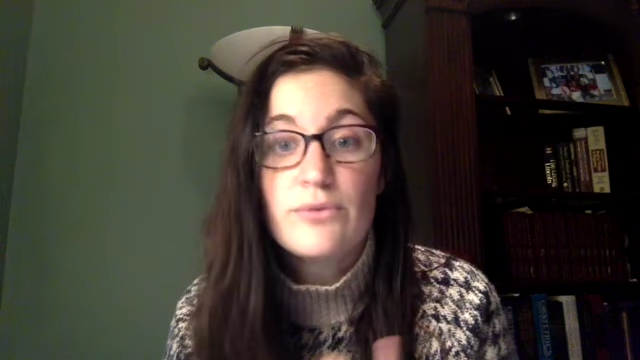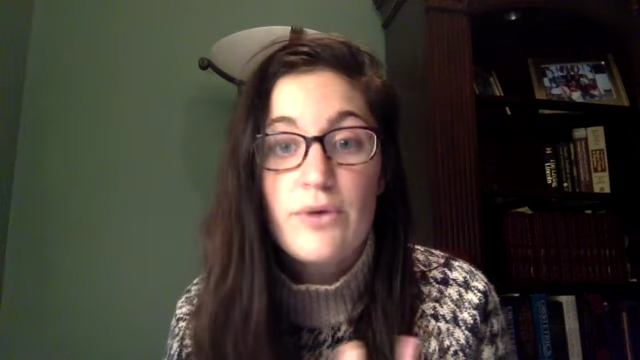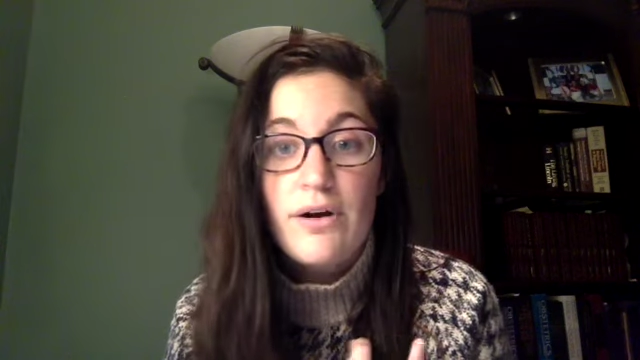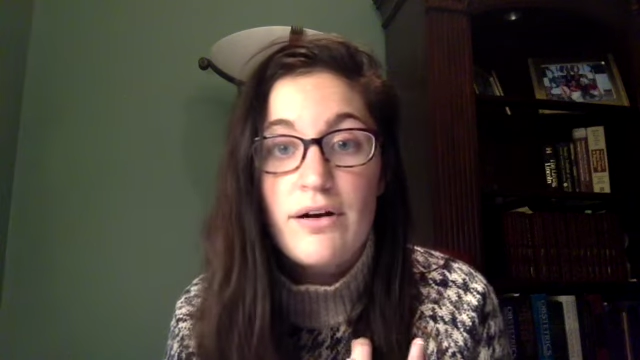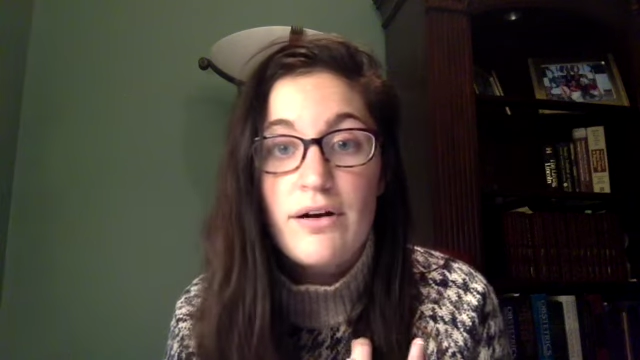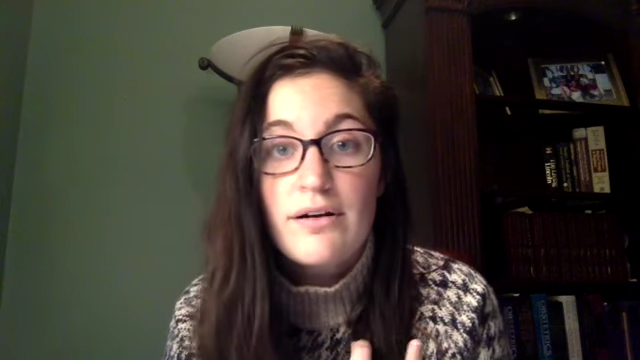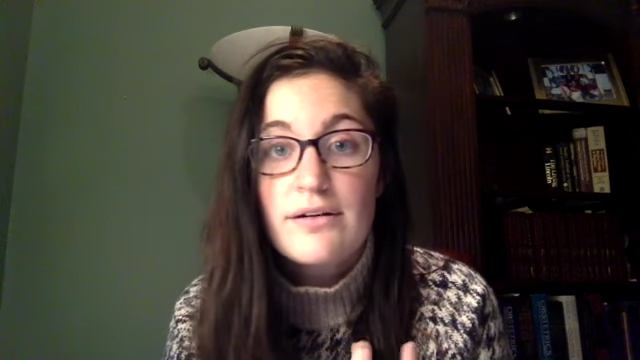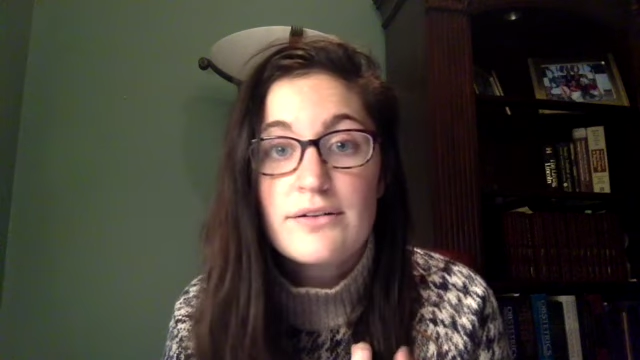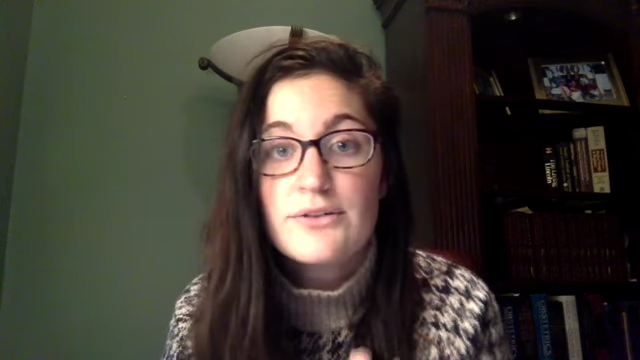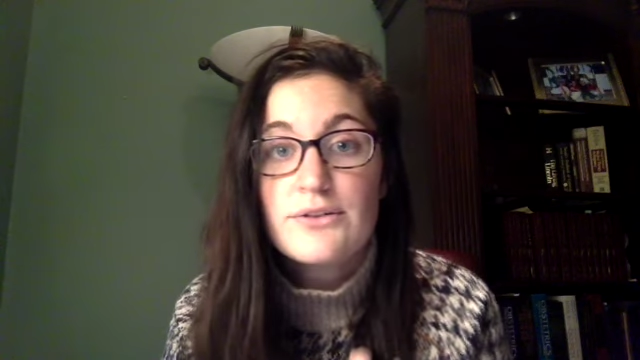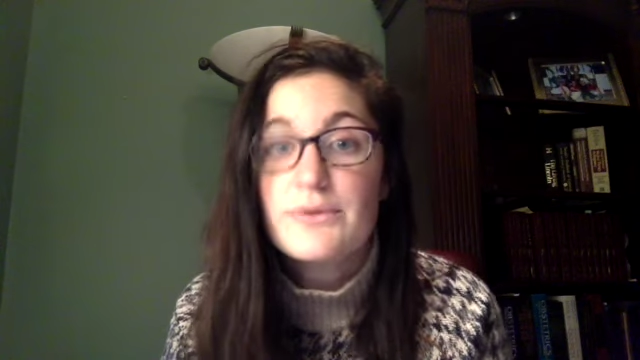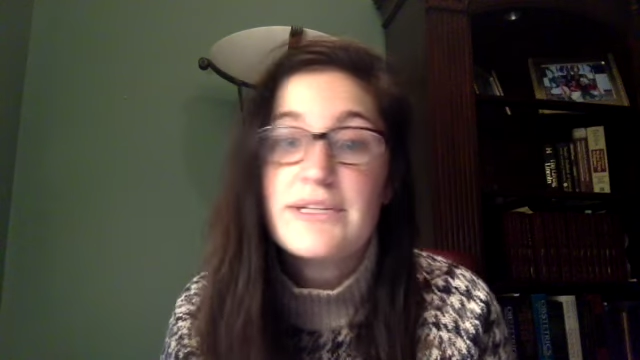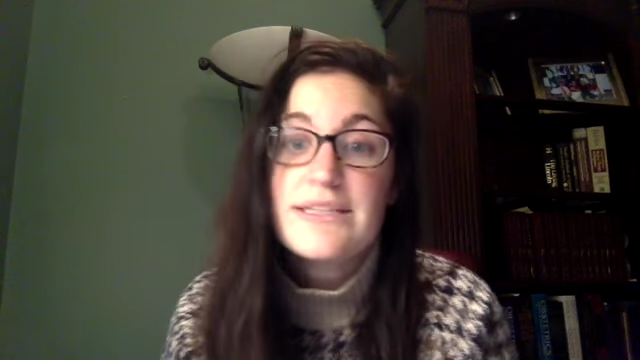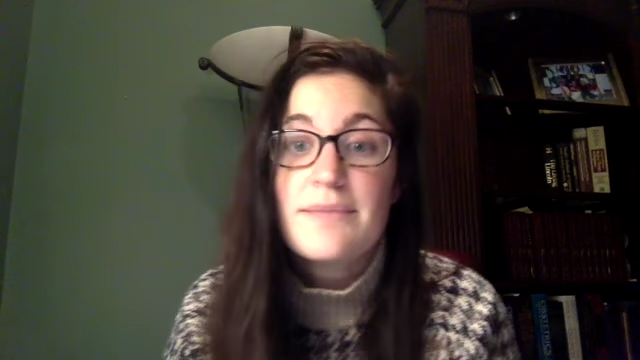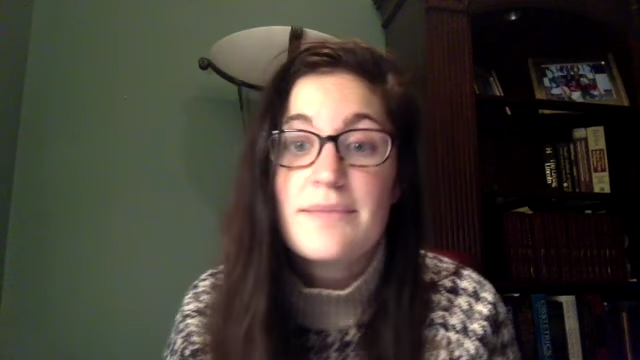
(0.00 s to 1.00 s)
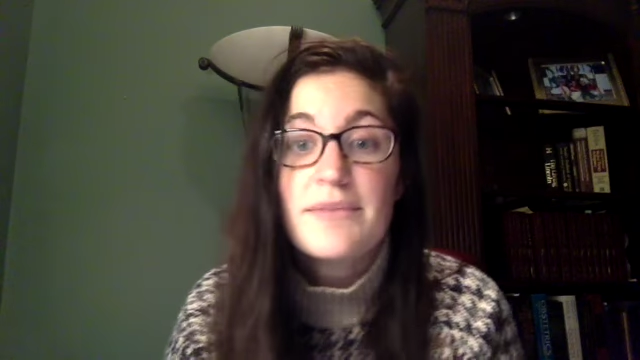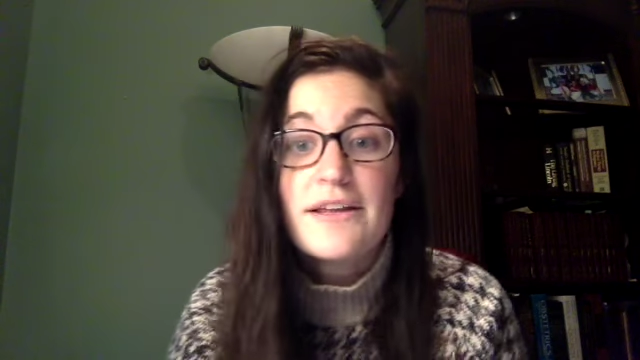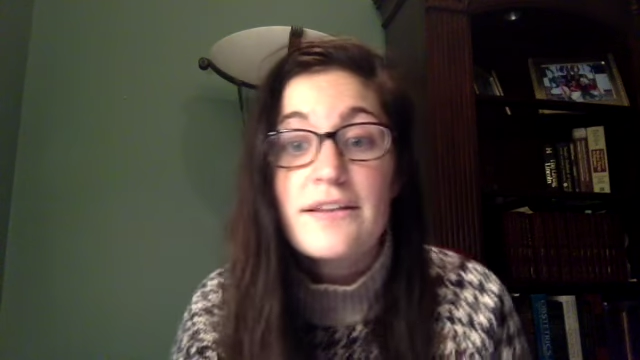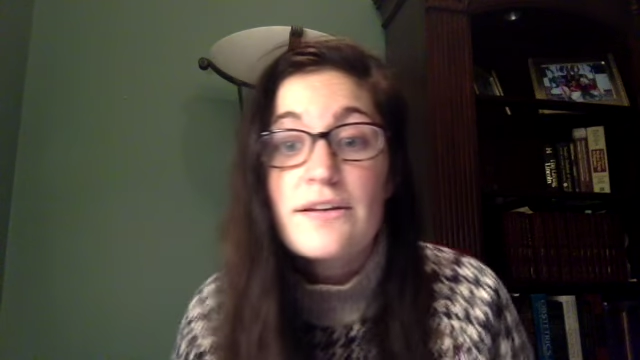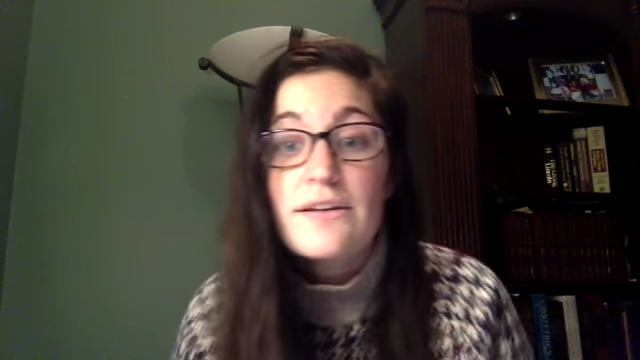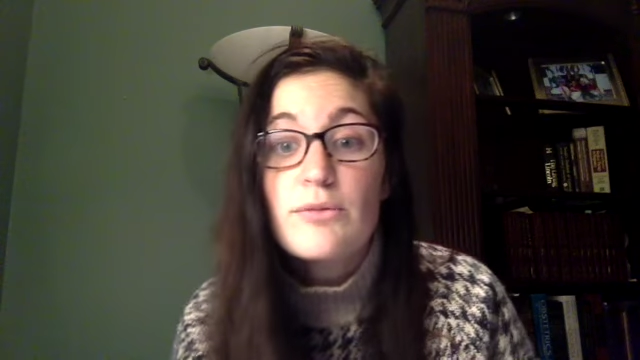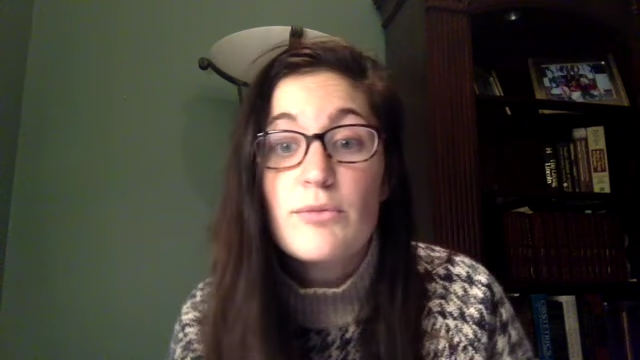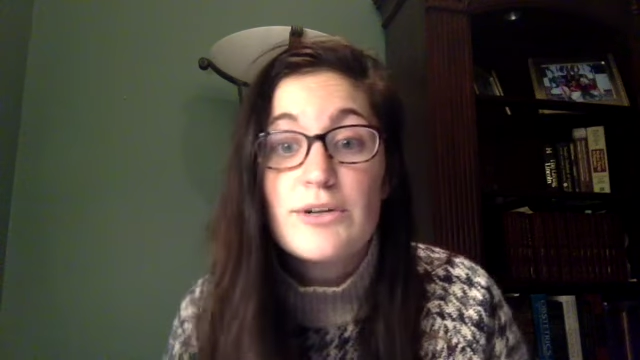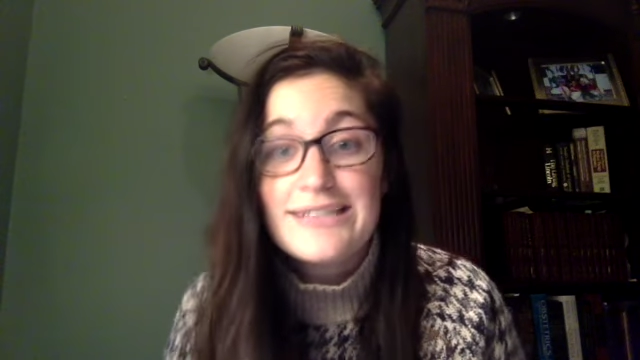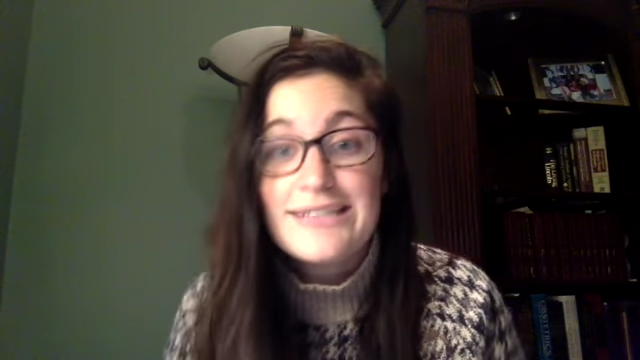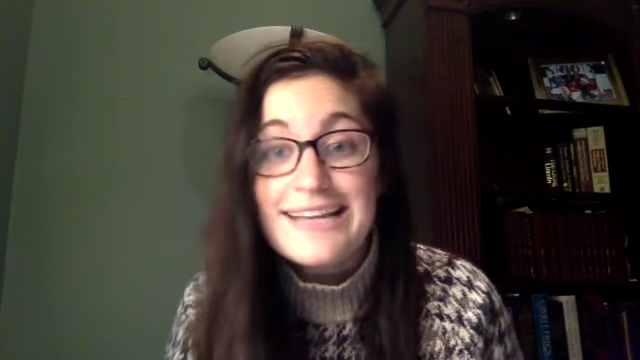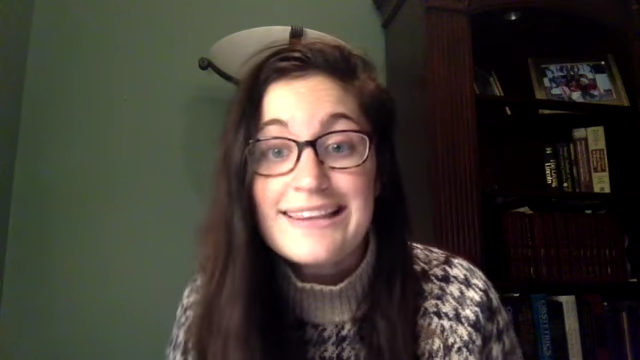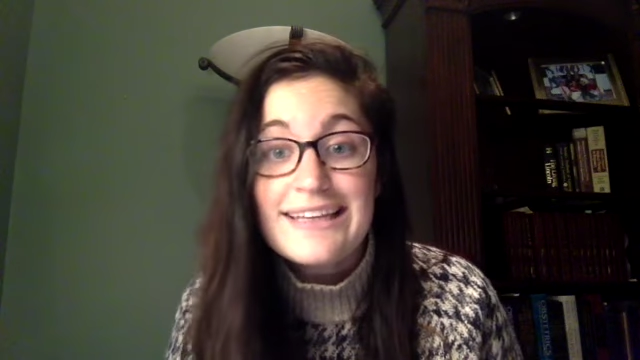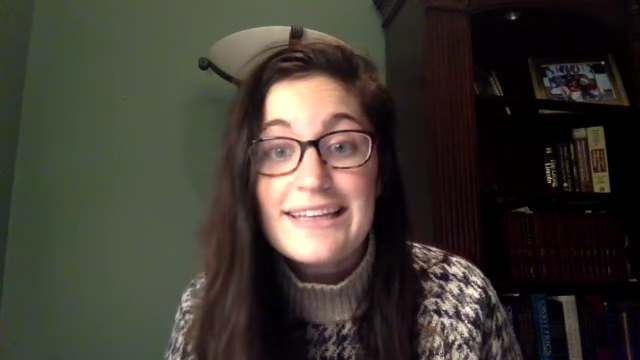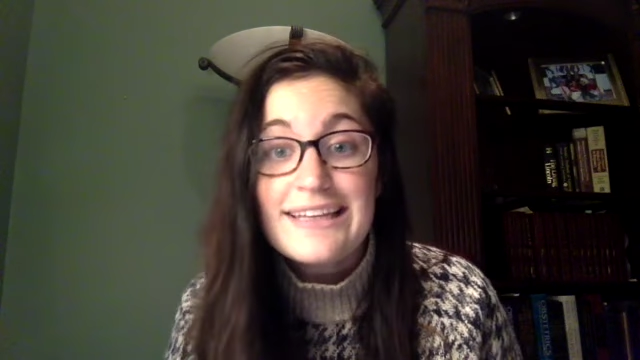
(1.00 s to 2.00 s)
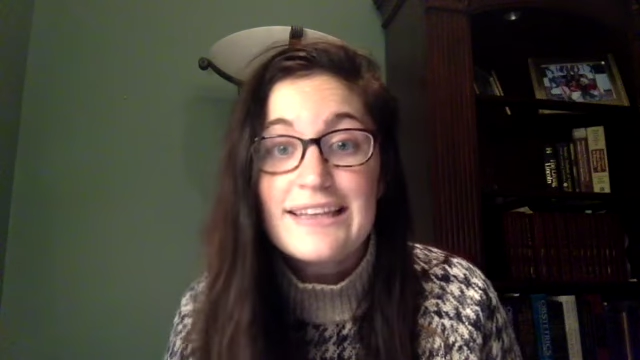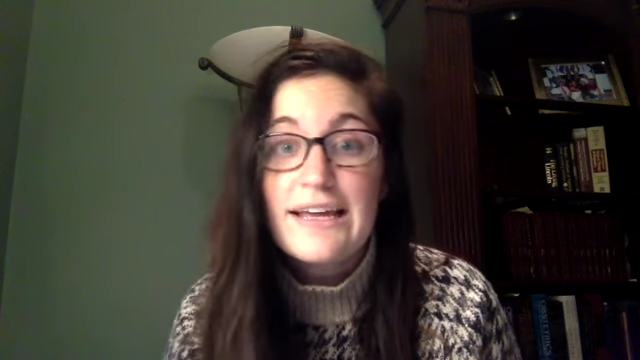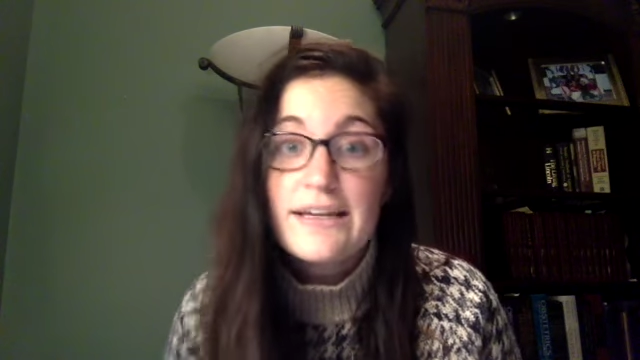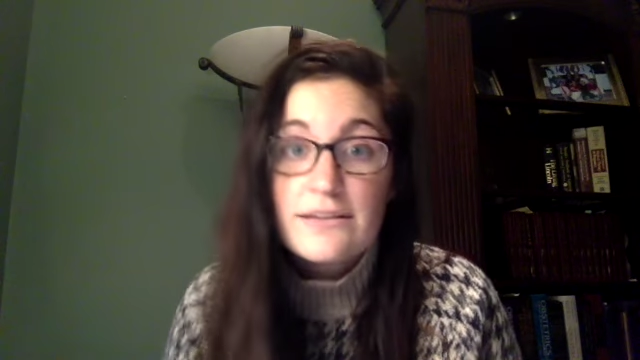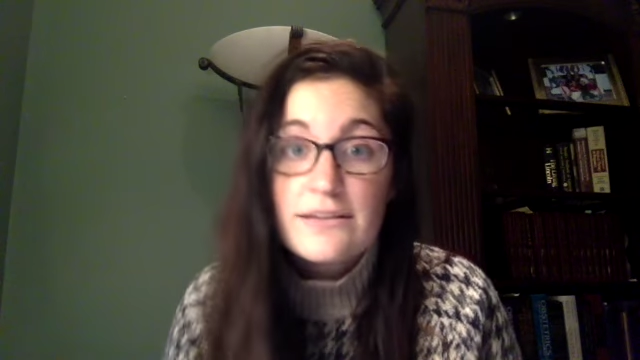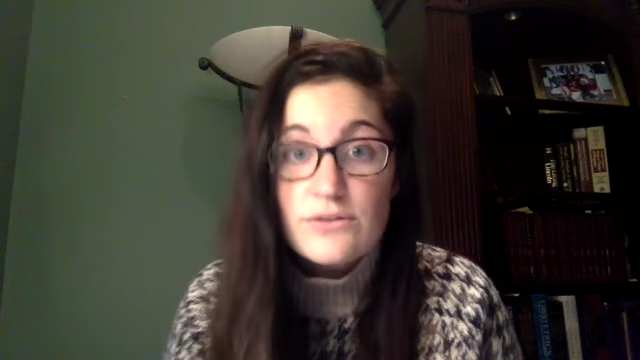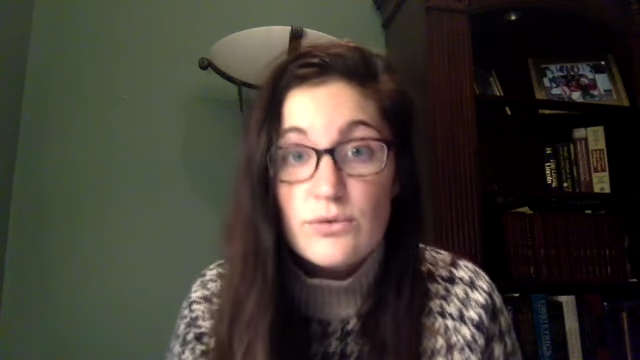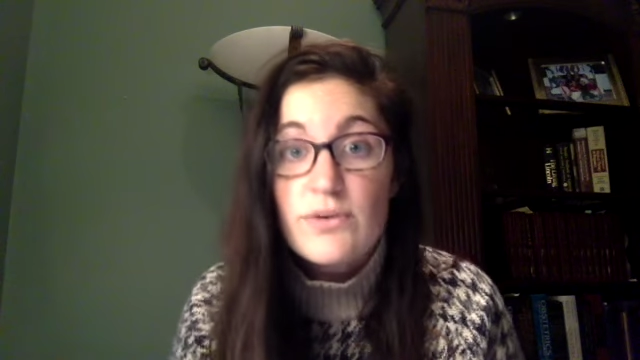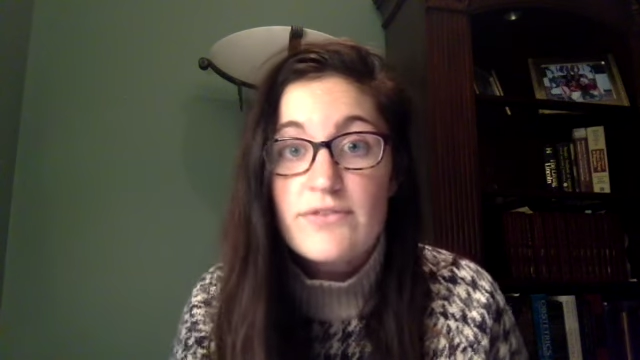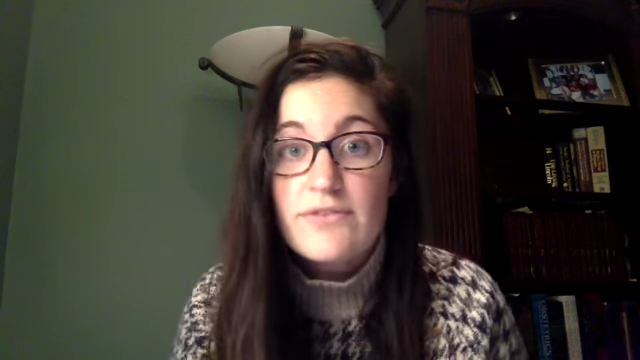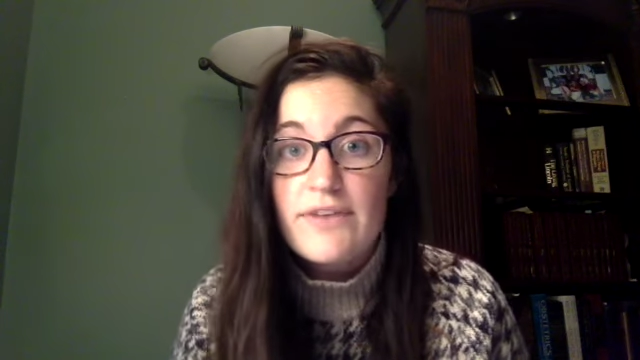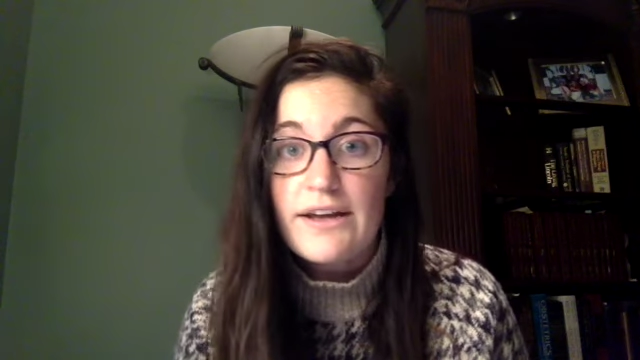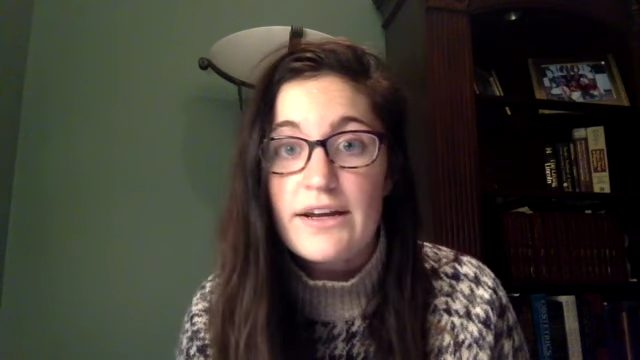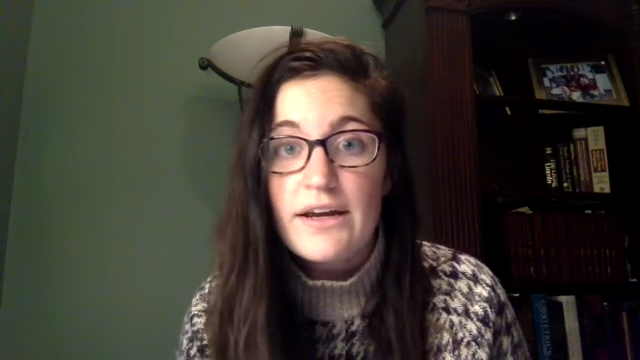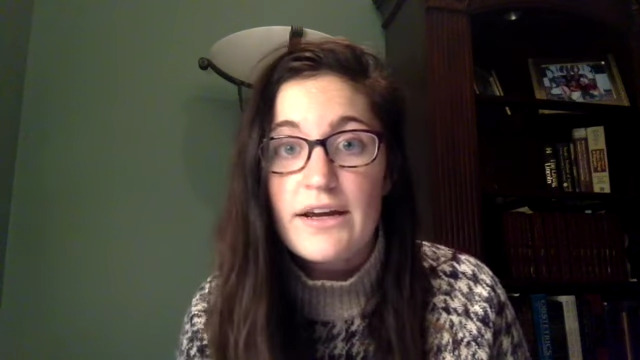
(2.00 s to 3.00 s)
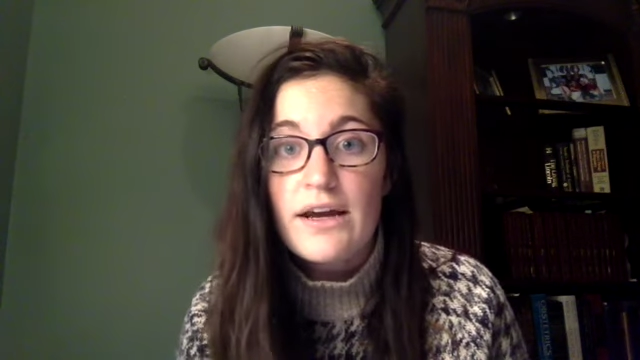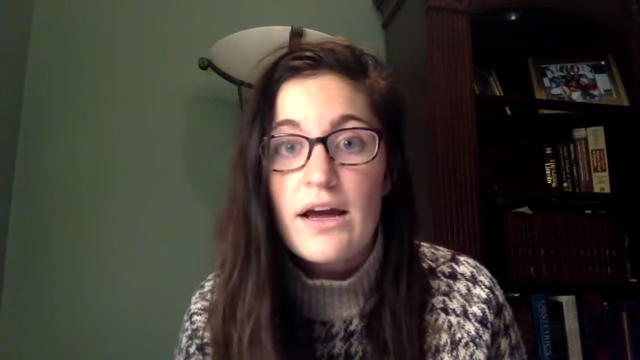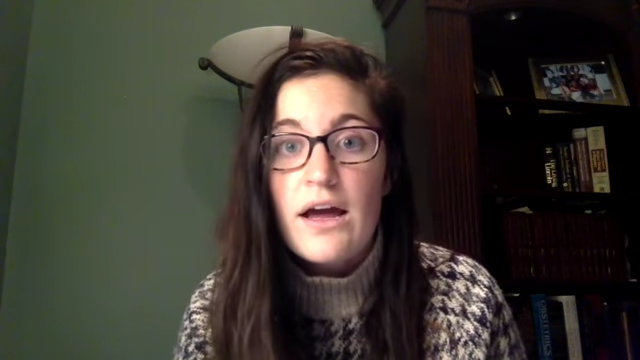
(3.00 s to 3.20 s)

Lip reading: are doing something a little more deadly like sword fighting,